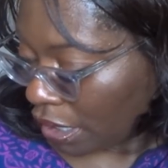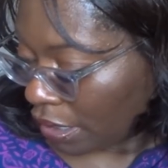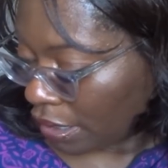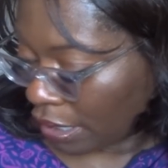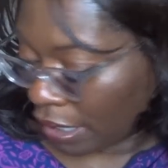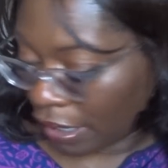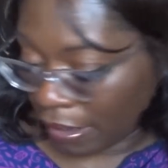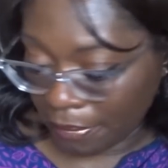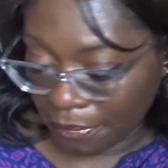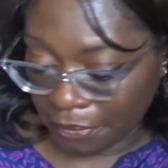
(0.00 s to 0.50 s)

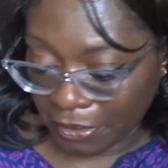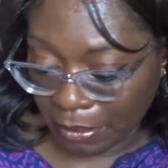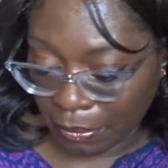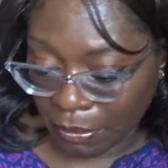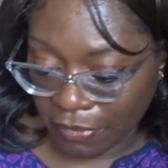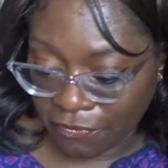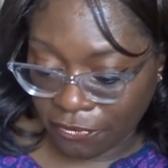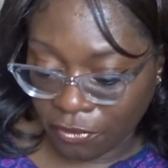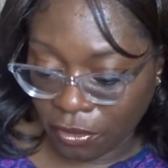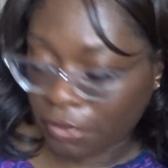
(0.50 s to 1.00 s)
Then
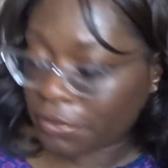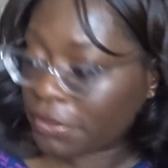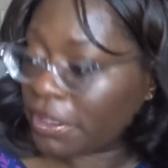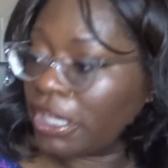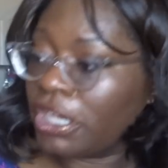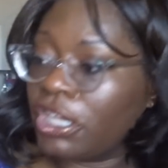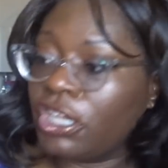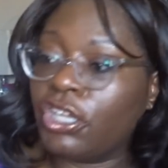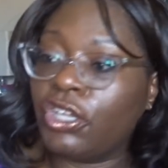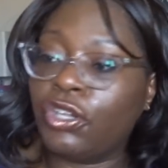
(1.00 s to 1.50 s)
we've got
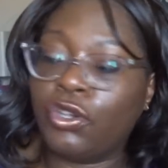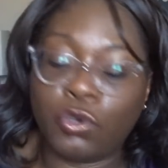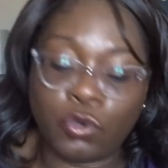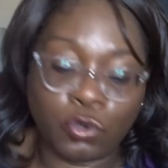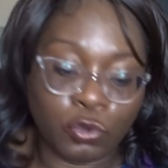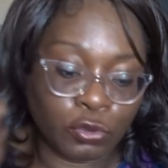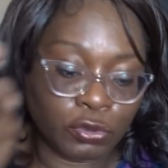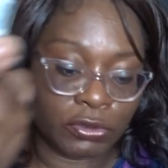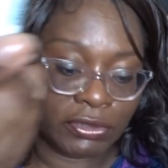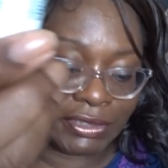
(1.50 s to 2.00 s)
the
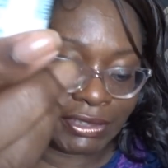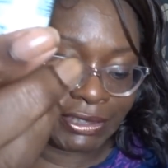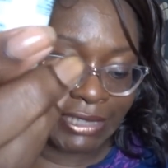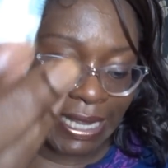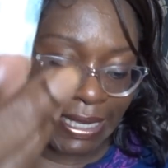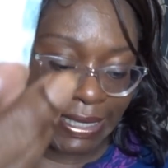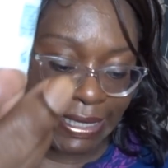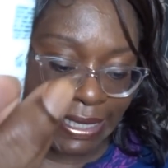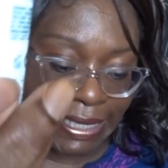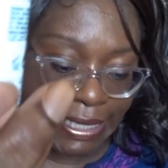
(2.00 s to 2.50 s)

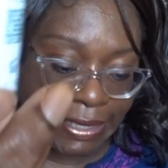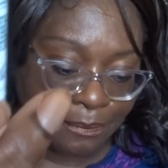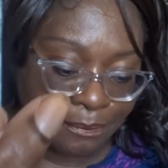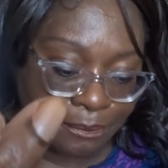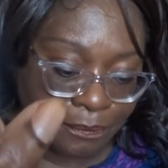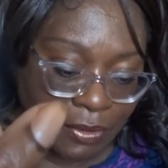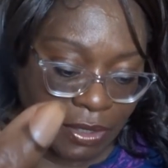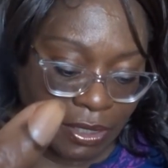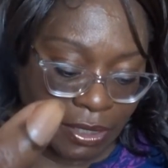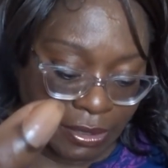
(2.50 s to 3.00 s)
Caudalie.
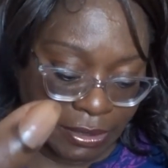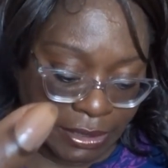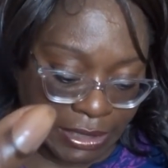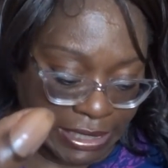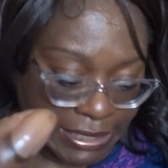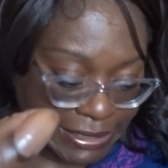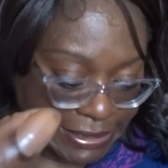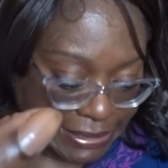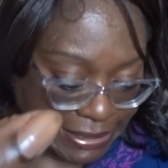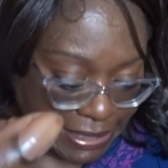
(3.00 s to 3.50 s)

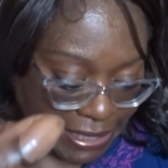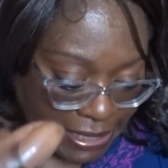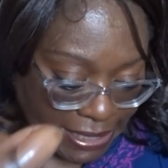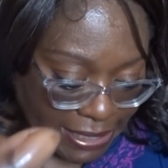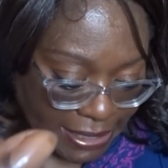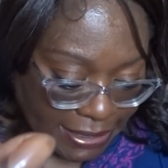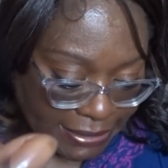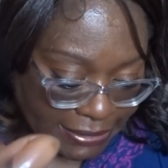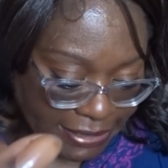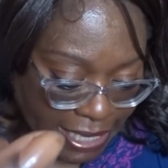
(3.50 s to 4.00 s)
This
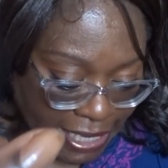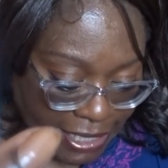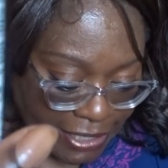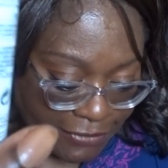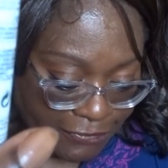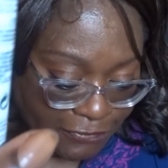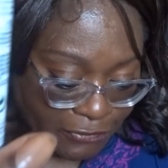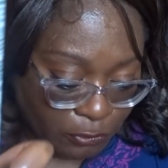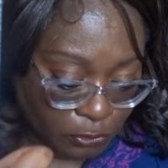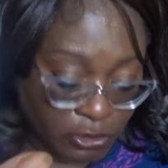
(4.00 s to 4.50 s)
is a
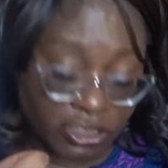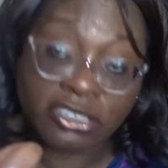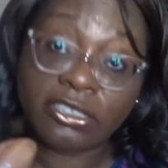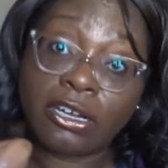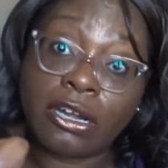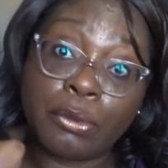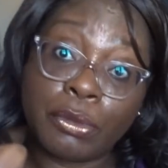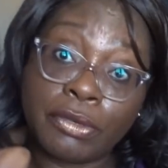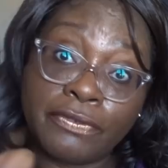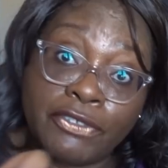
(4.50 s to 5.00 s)

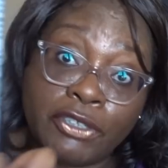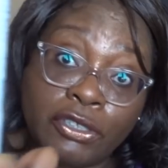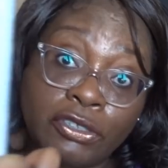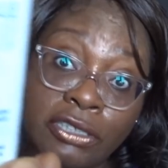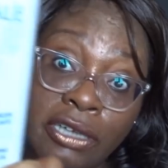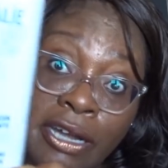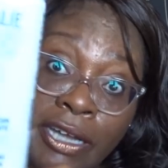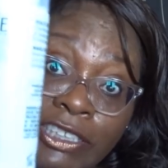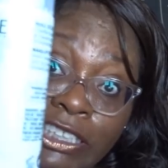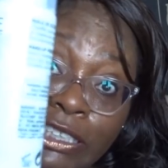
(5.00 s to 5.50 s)
4-star
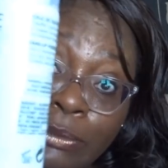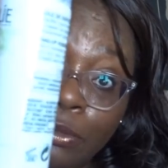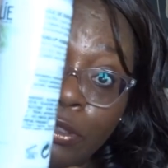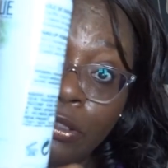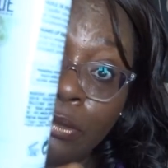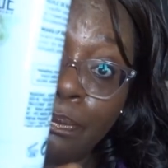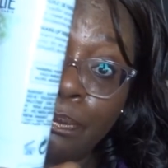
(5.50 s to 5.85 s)
reviewed item on a